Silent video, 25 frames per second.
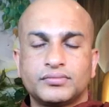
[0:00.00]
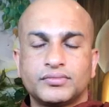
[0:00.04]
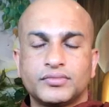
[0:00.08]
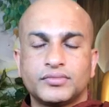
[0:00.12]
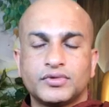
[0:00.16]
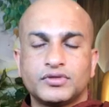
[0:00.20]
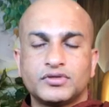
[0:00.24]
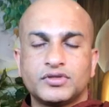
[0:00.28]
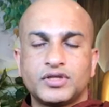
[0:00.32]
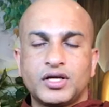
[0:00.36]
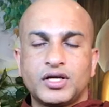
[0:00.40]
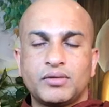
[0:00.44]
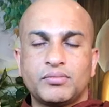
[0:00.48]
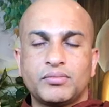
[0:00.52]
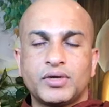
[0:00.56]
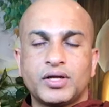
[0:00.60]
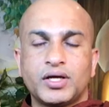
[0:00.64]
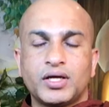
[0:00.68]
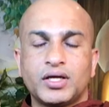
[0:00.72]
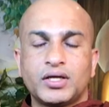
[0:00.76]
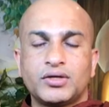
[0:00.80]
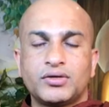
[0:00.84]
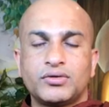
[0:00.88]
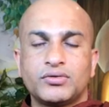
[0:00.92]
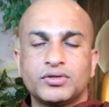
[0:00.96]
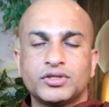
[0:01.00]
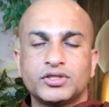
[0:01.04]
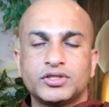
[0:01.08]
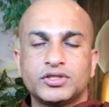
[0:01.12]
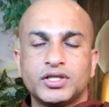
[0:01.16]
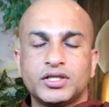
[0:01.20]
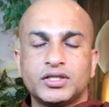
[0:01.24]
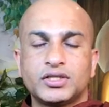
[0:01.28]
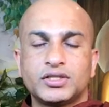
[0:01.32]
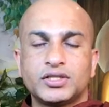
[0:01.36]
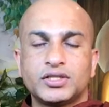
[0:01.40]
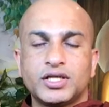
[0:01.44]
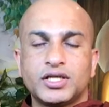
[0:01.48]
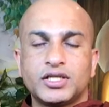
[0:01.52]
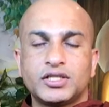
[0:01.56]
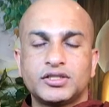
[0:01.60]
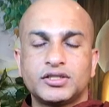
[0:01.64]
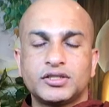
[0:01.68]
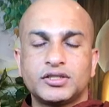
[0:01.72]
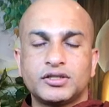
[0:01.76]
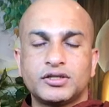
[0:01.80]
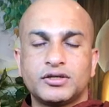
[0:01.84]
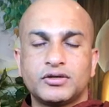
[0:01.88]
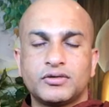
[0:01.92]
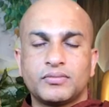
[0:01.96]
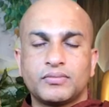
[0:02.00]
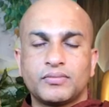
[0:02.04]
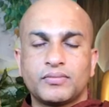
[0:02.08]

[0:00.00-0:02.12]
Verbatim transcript: The same like your sensation,